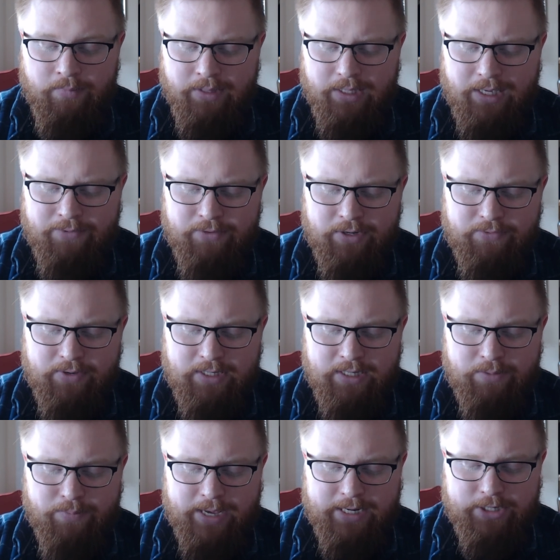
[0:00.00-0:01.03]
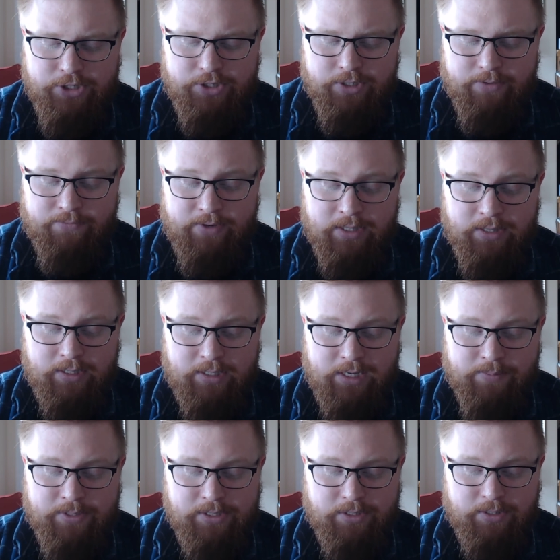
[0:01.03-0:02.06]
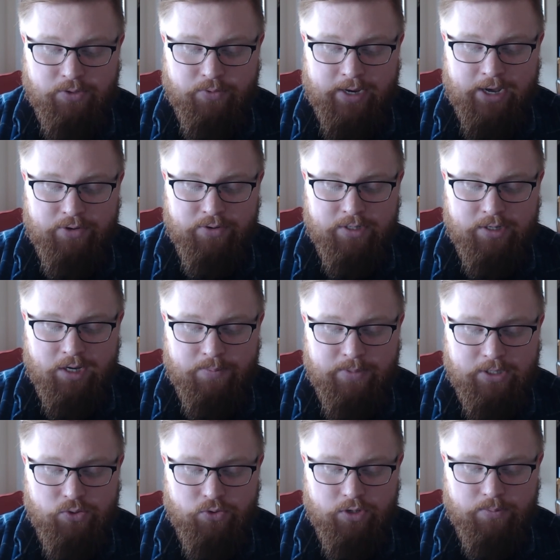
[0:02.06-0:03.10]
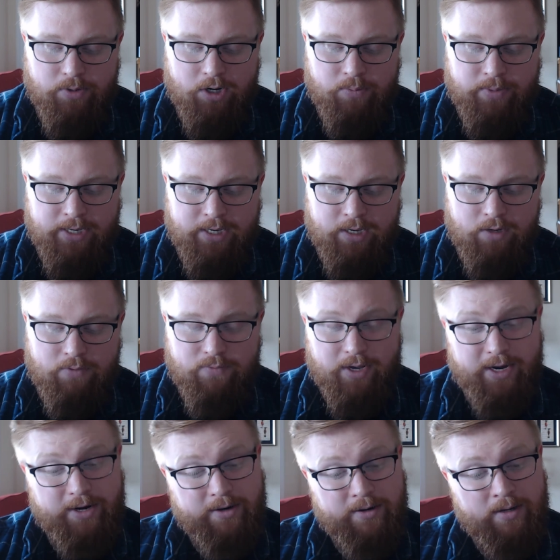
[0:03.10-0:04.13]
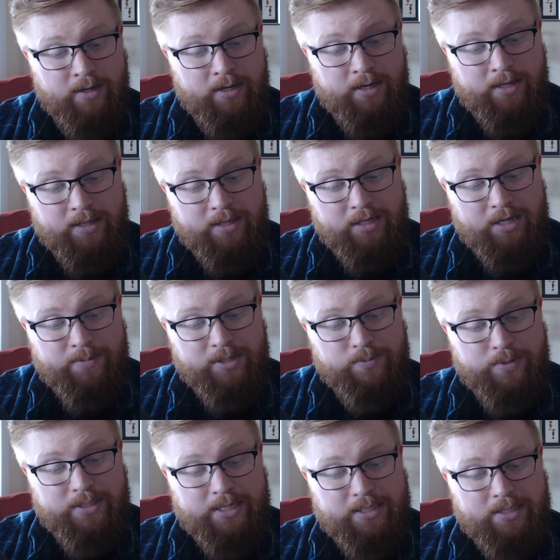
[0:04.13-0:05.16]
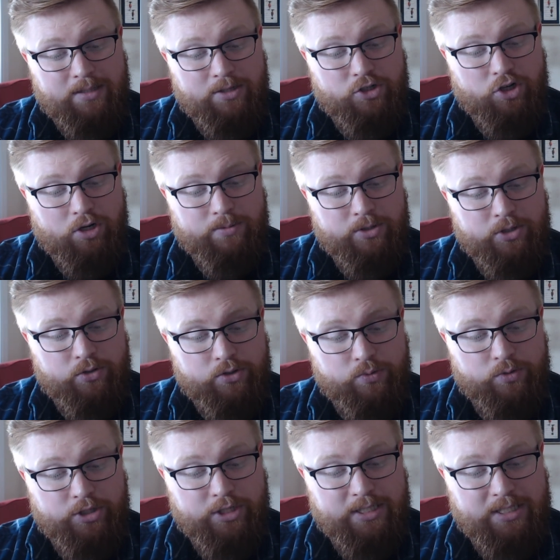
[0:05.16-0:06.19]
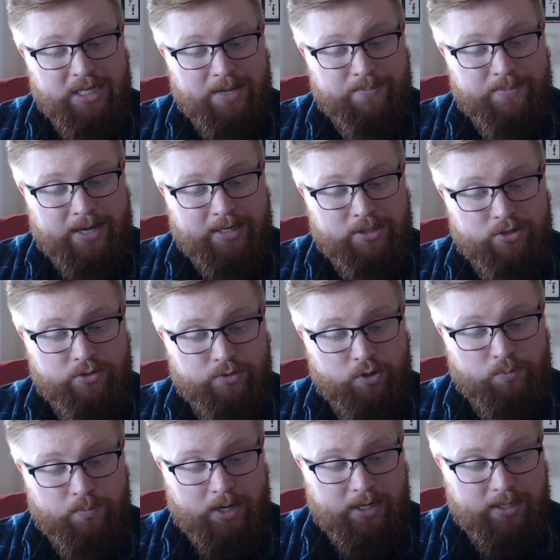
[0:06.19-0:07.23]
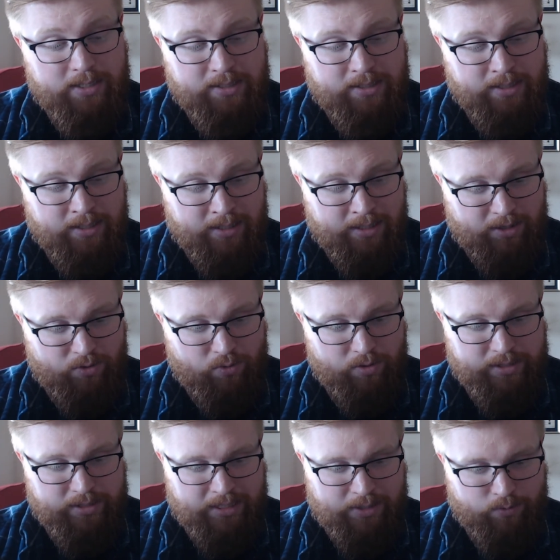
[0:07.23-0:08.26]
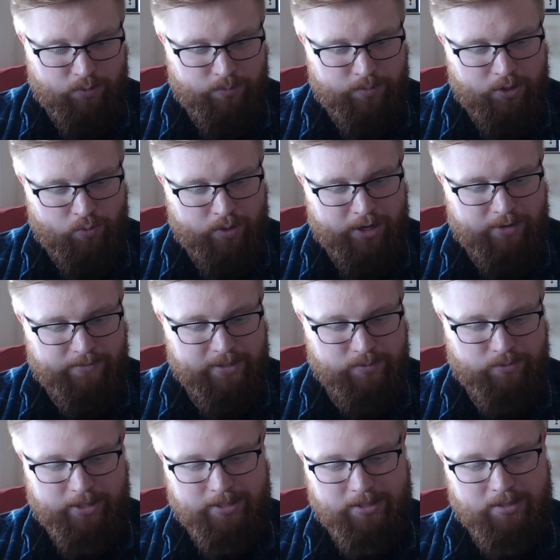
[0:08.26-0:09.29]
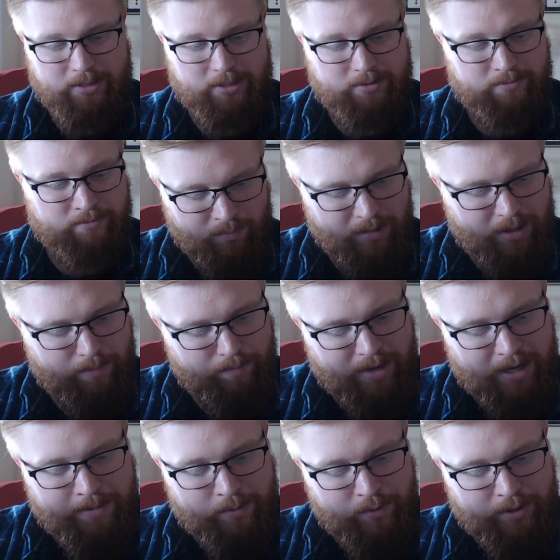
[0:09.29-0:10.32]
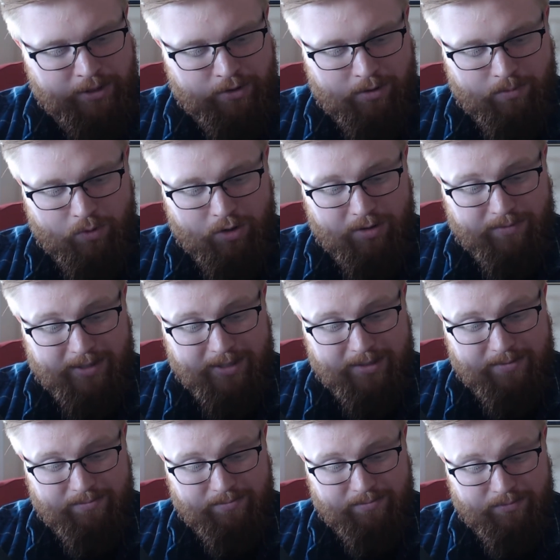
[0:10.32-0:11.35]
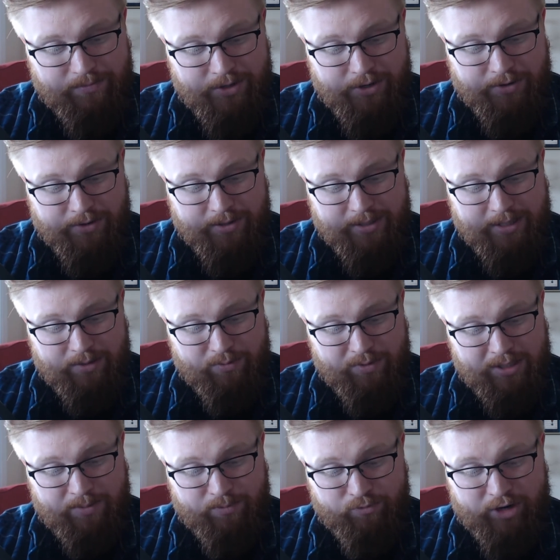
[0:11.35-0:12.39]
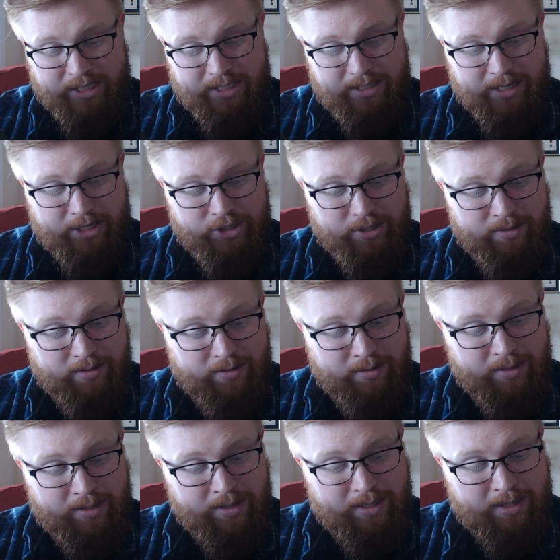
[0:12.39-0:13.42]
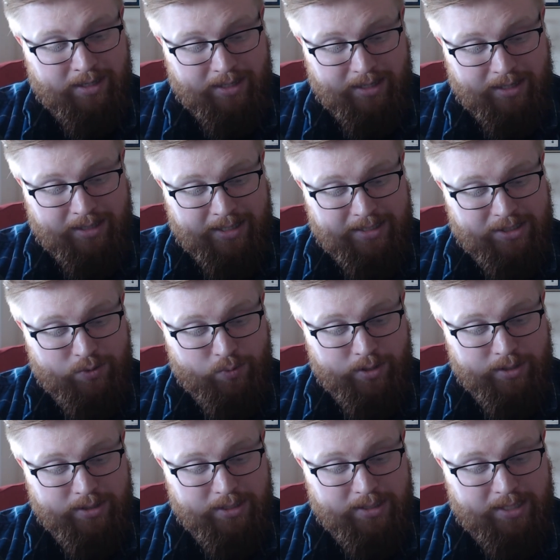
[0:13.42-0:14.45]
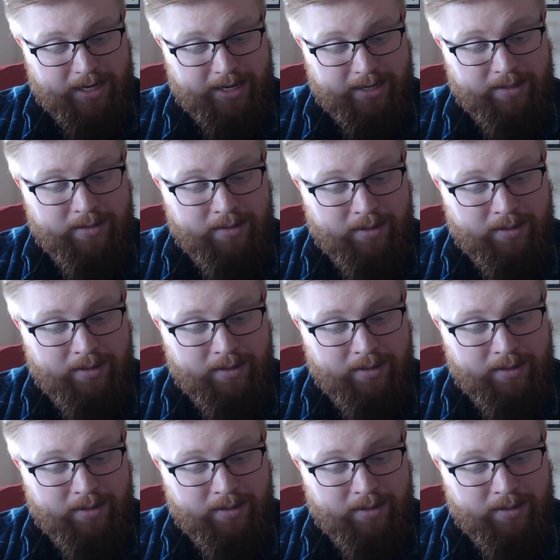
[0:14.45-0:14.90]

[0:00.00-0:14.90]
Even if he did manage to defeat the demons on the ground and not be torn apart by gunfire, the demons possessing the sharpshooters would just snap back to their own bodies. The whole city would be aware of his presence. Maybe when there are more of us, Uriel said with some resignation. He glanced towards the sky.